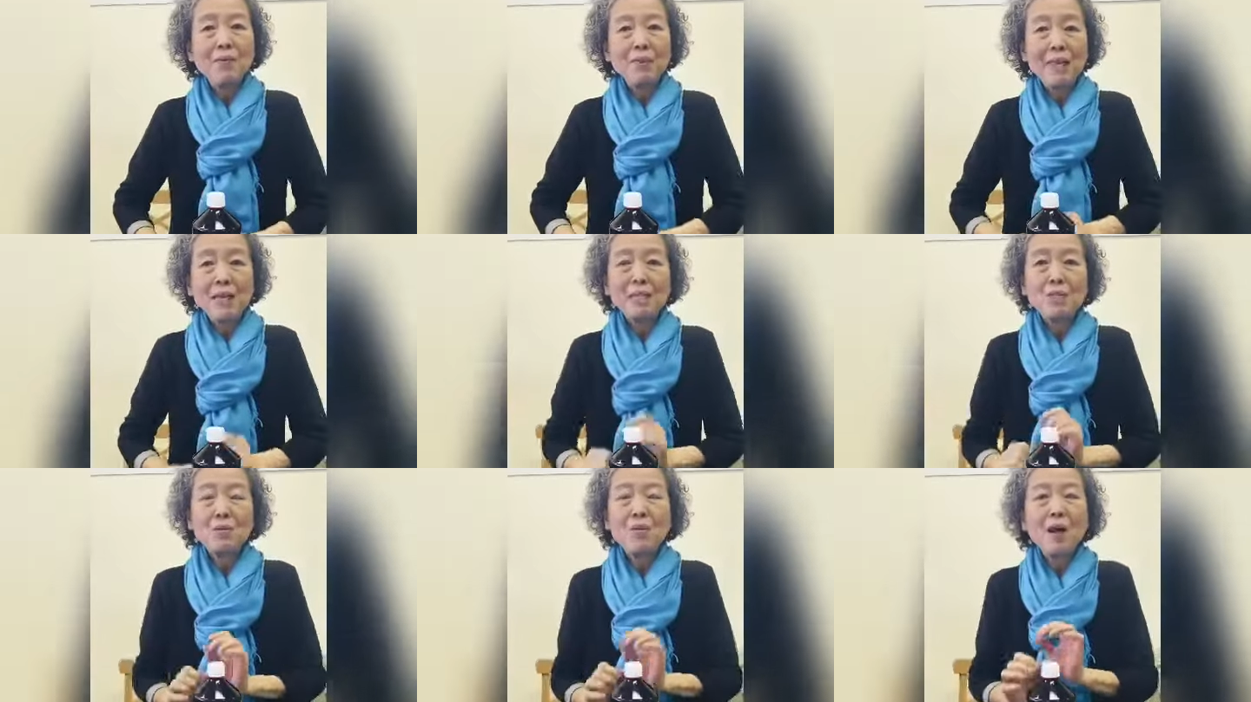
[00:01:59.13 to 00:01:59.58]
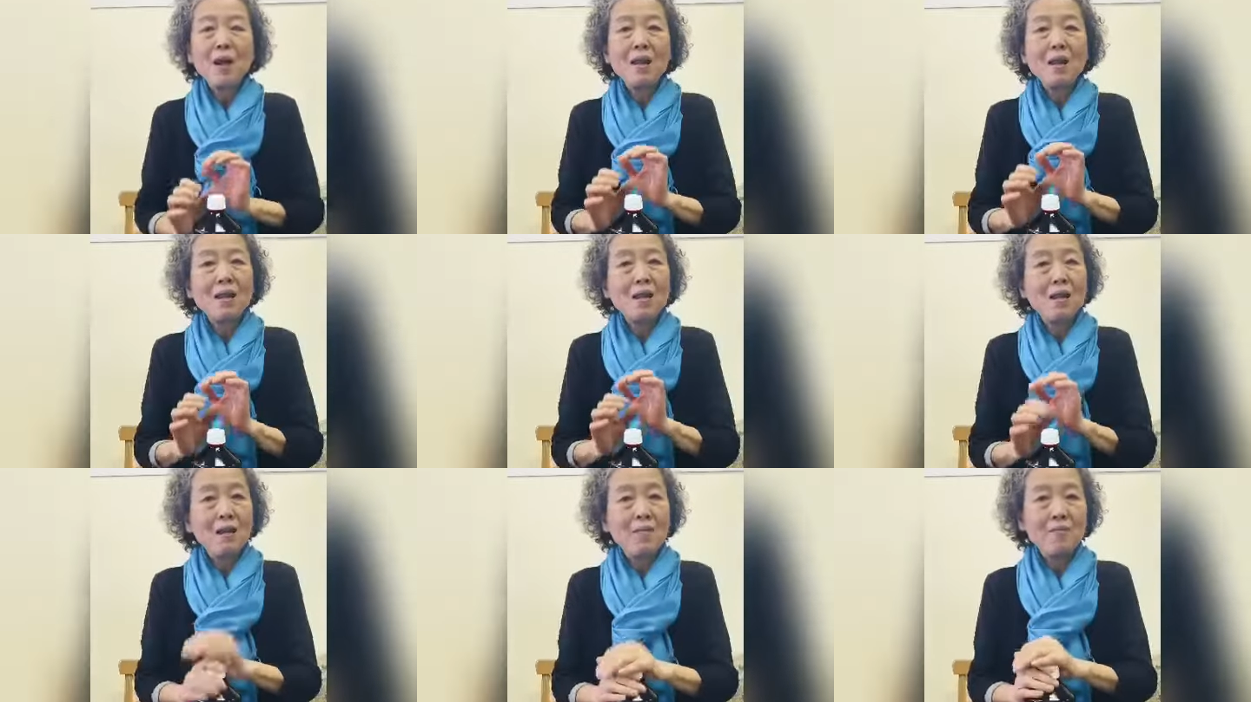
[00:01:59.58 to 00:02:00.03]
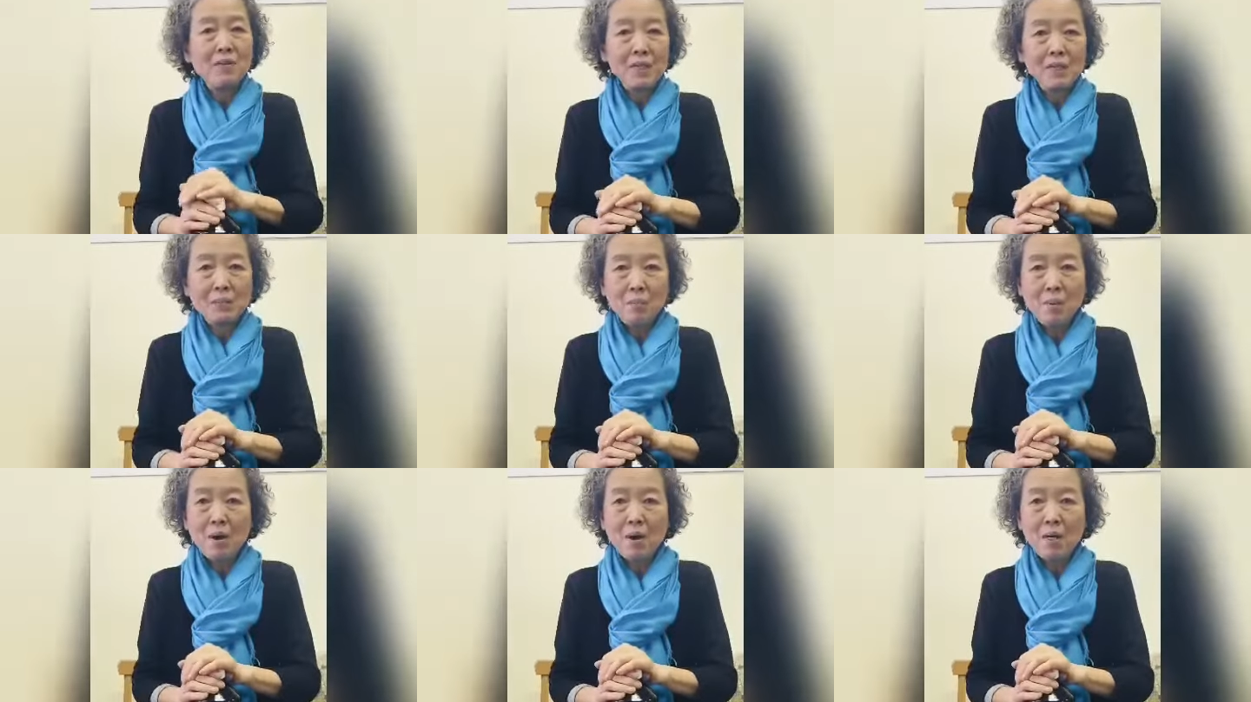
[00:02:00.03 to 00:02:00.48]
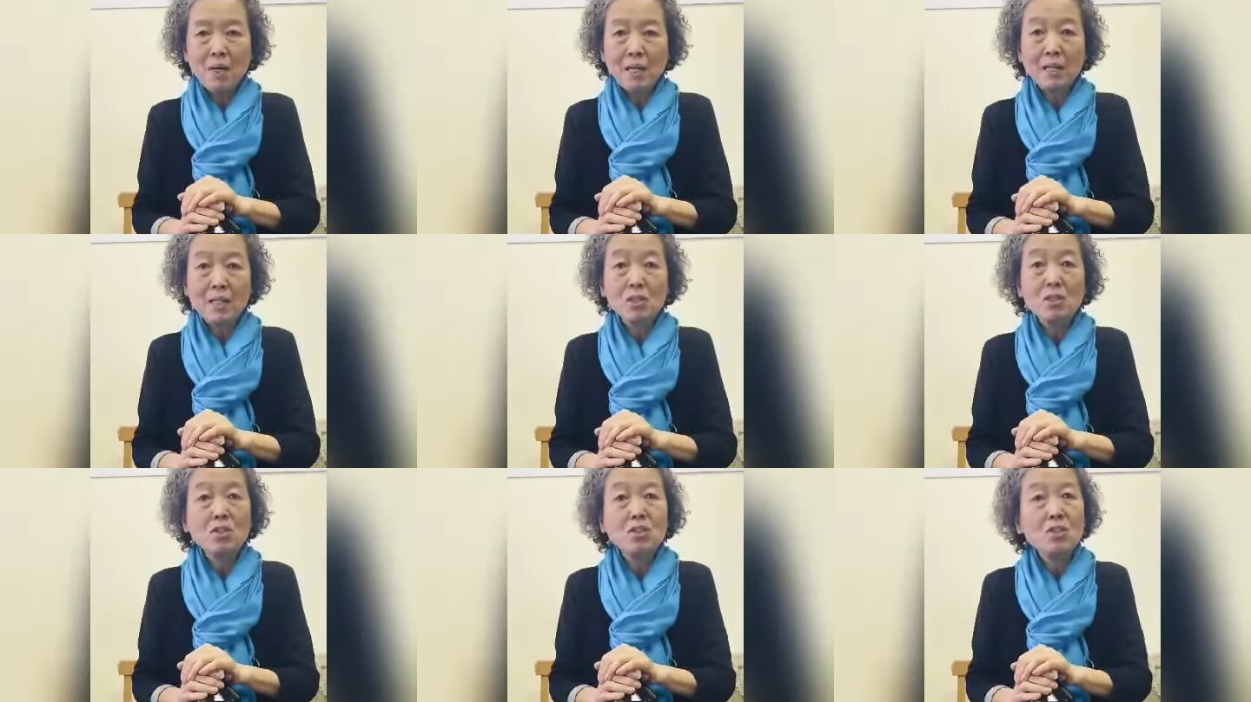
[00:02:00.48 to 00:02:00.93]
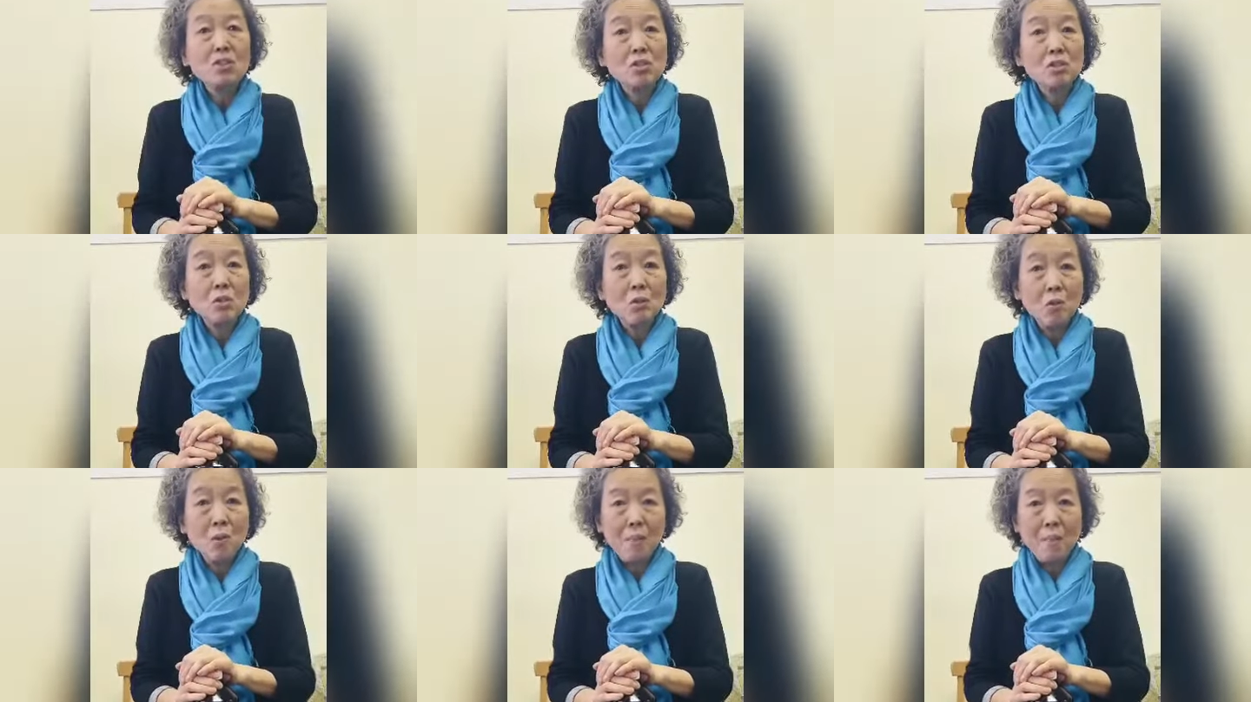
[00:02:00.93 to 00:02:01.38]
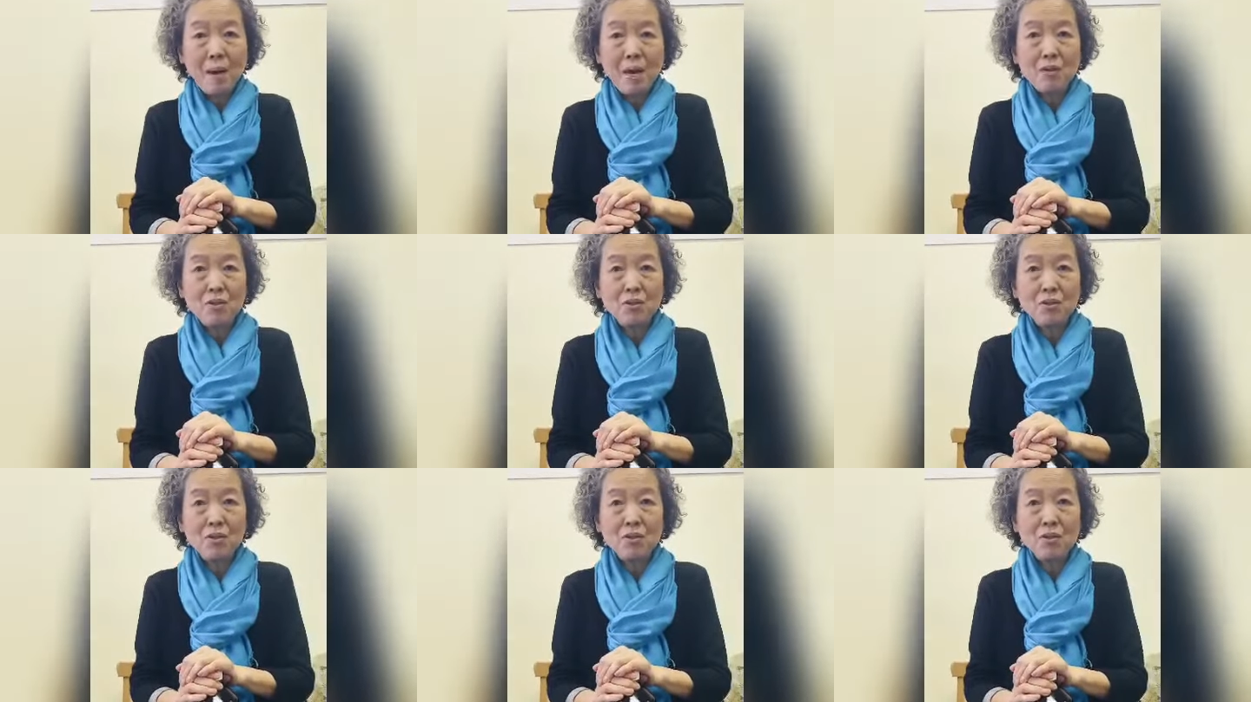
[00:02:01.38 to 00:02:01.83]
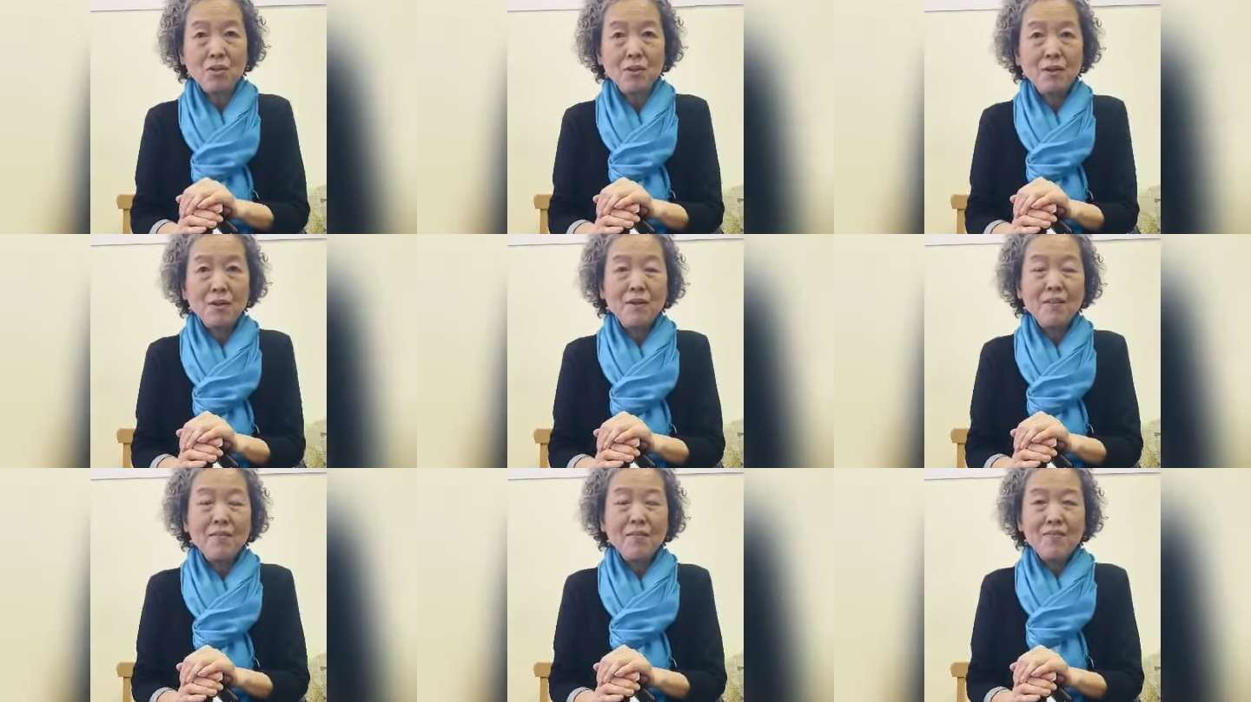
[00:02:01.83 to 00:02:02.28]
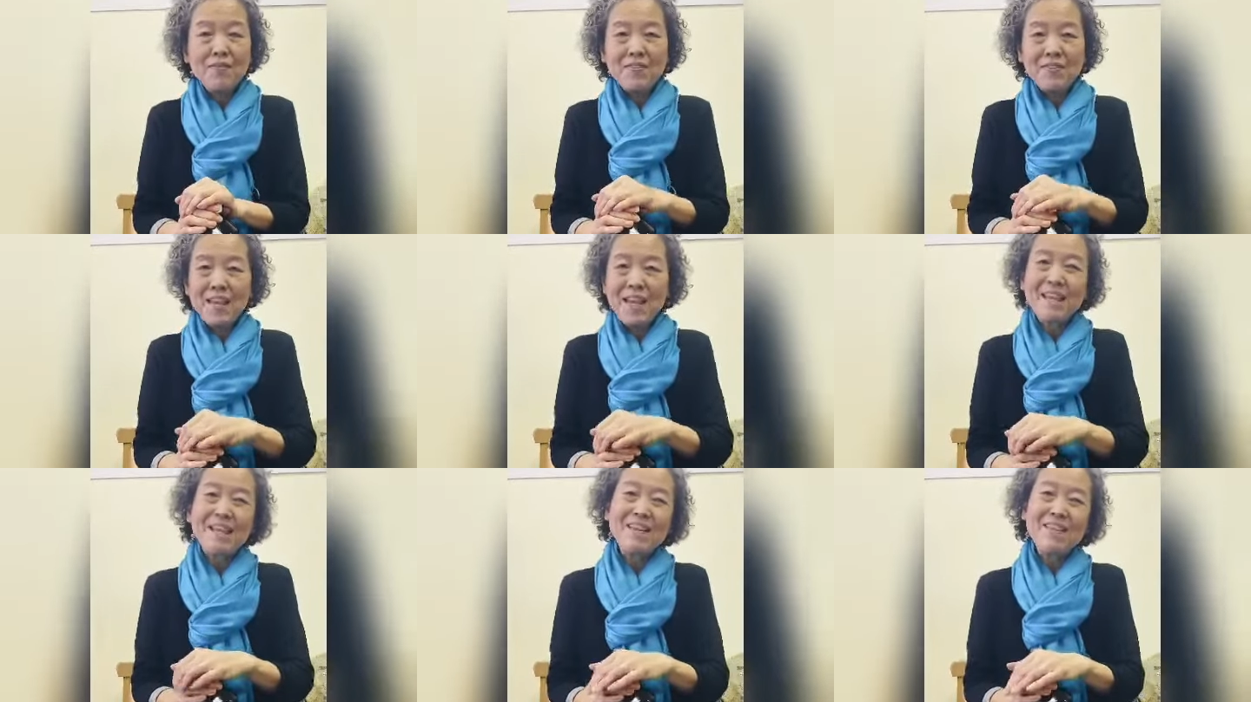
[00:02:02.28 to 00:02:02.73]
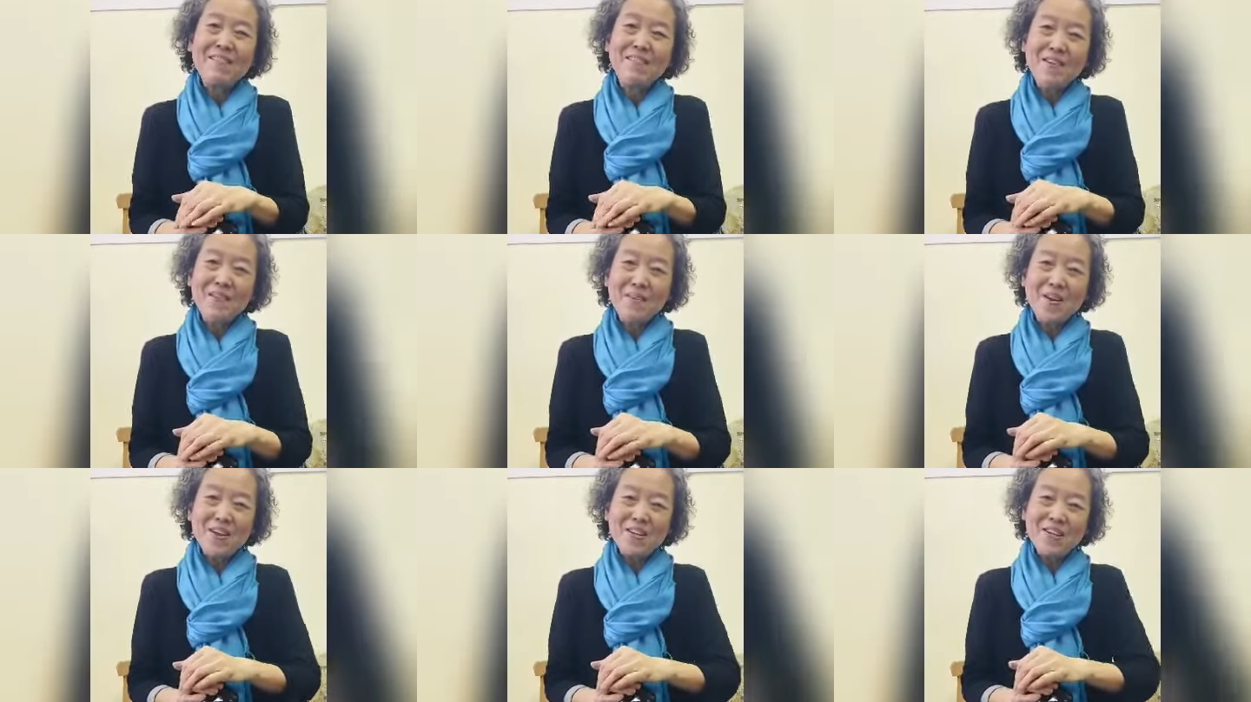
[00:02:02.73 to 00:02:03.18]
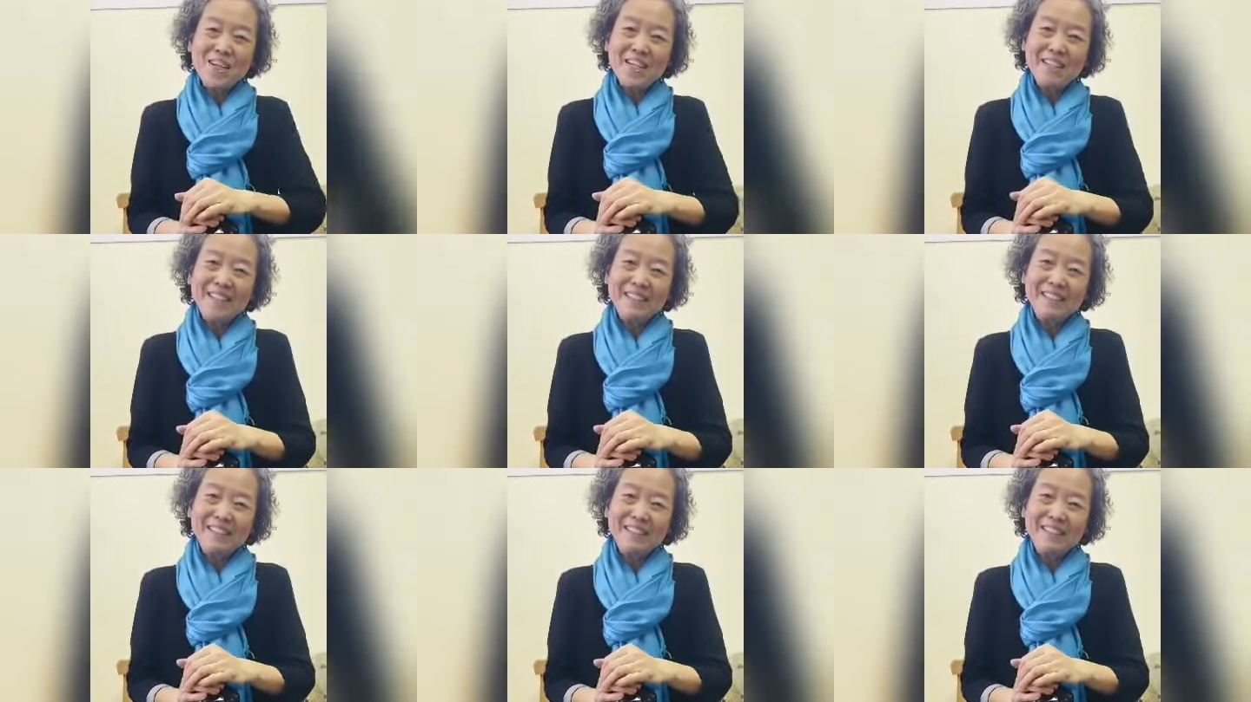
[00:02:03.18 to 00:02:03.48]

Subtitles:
That's why I love this product so much. Thank you for watching.